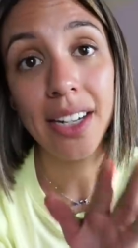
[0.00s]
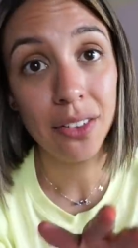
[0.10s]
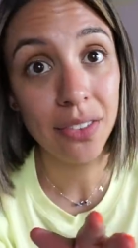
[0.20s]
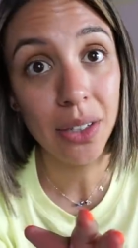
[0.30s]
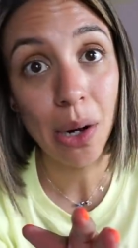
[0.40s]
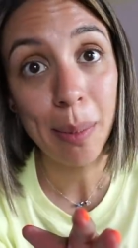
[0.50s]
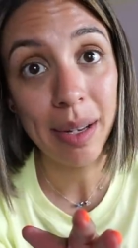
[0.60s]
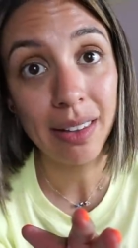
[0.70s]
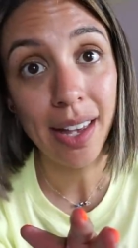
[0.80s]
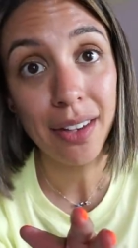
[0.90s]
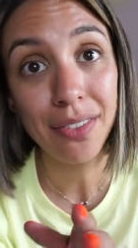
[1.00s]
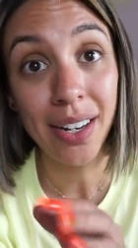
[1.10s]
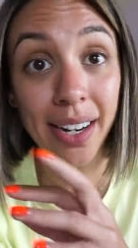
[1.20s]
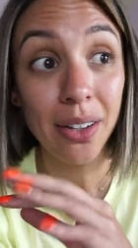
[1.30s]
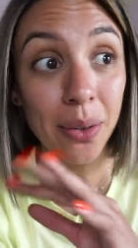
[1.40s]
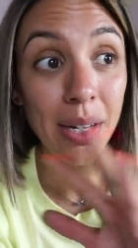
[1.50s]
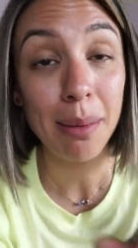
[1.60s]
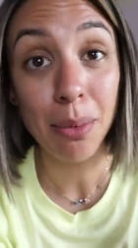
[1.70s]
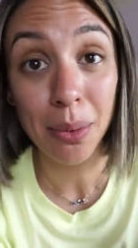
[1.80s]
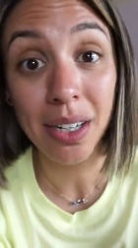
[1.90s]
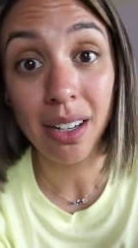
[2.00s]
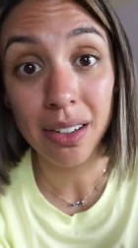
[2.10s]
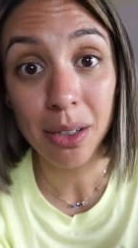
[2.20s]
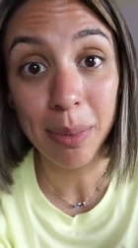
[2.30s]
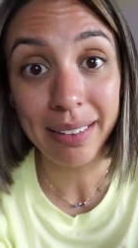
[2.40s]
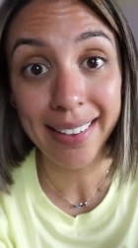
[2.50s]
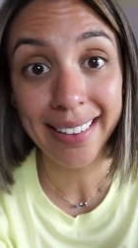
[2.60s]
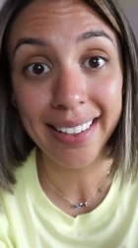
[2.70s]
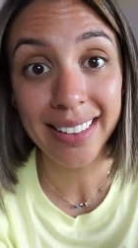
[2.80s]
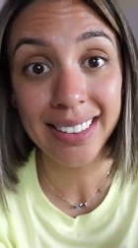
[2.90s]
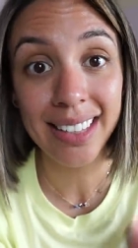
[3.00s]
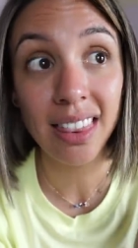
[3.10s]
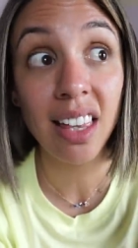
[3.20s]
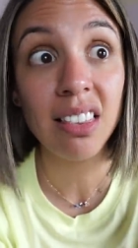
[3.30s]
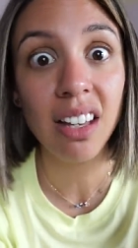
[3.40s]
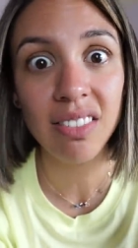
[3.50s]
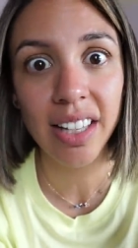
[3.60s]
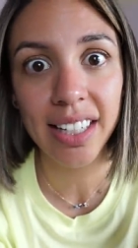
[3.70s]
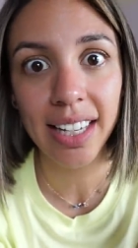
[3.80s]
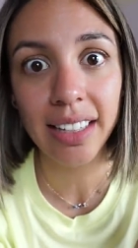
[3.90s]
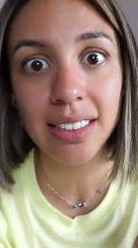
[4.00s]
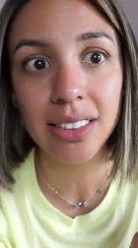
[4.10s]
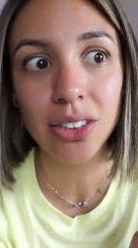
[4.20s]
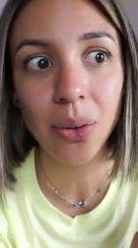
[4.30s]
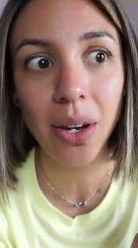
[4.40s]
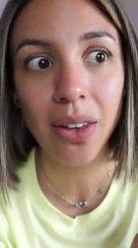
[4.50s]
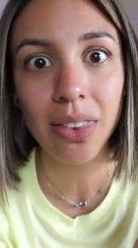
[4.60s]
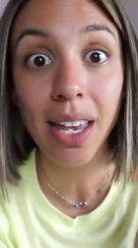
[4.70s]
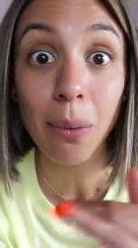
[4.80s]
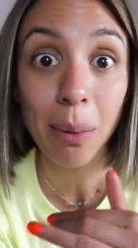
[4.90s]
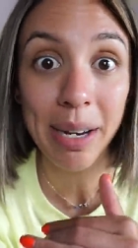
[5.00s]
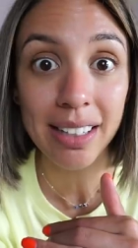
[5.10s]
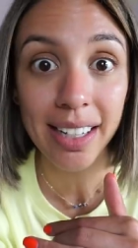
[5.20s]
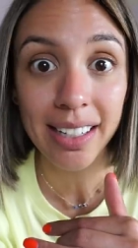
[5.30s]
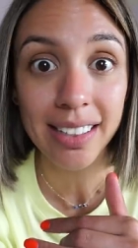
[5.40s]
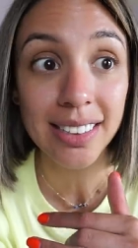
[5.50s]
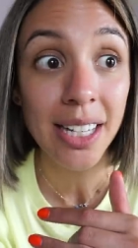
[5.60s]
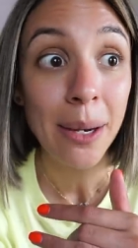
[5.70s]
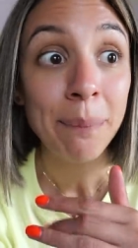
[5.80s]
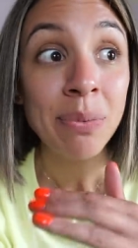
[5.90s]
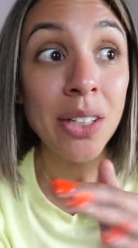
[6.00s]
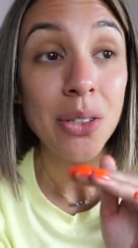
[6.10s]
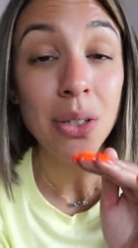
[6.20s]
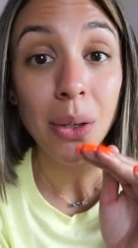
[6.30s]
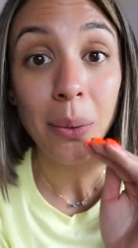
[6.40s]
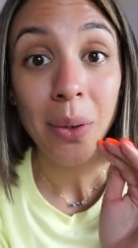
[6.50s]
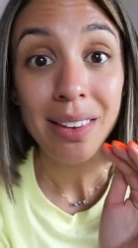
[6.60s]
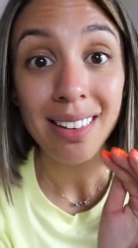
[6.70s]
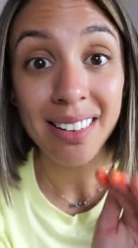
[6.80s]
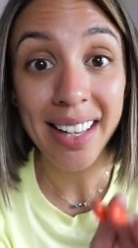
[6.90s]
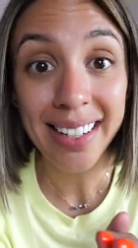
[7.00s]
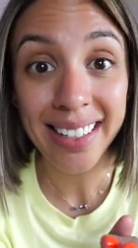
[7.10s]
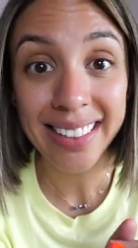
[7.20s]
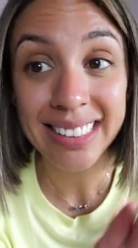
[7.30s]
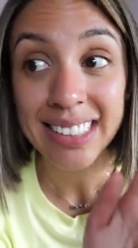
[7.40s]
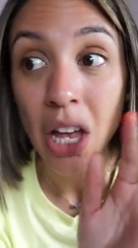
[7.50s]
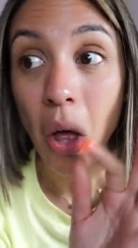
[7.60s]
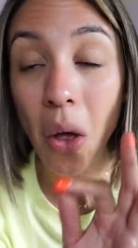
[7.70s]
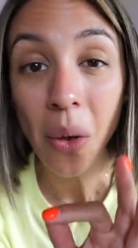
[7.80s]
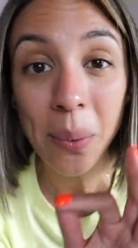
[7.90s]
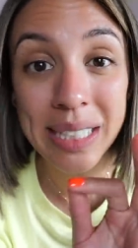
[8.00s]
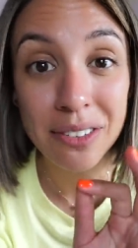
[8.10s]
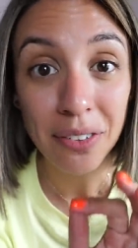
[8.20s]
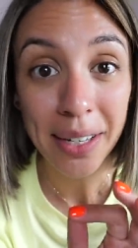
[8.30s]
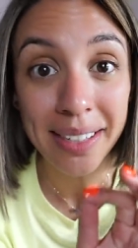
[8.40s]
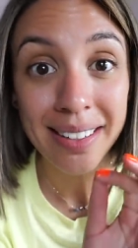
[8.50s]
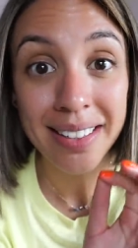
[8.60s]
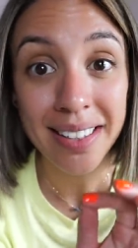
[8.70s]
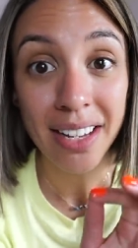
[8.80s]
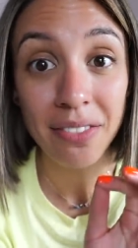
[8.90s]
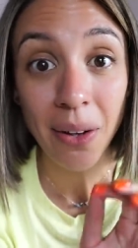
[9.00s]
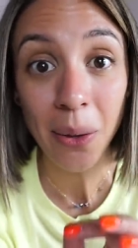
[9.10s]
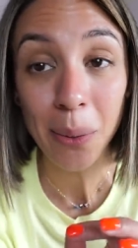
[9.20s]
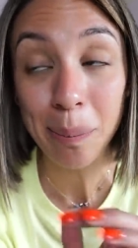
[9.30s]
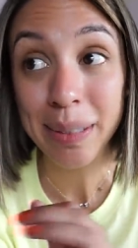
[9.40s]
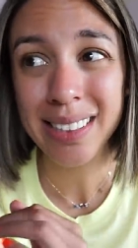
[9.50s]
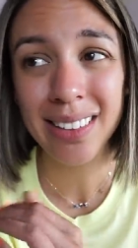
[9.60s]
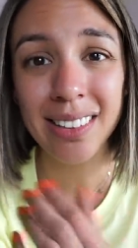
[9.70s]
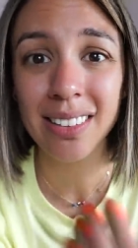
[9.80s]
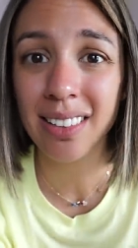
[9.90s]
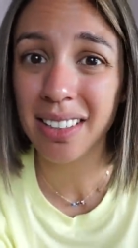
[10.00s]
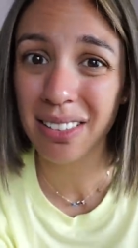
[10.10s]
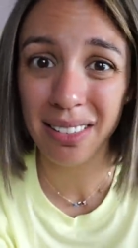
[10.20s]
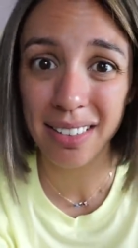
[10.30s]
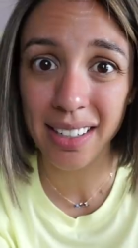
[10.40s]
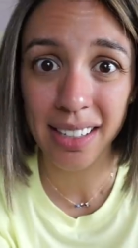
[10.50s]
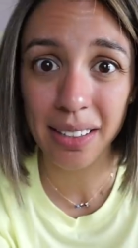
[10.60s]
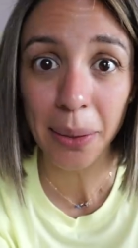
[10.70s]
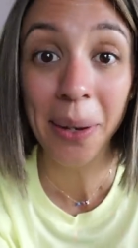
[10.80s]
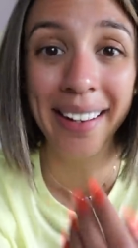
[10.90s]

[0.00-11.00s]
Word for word: need to figure out my life. And I go and I Marie Kondo my leggings. They love leggings. So now they wear my leggings. So the leggings always find a safe home. Plus they look a lot cuter than I do.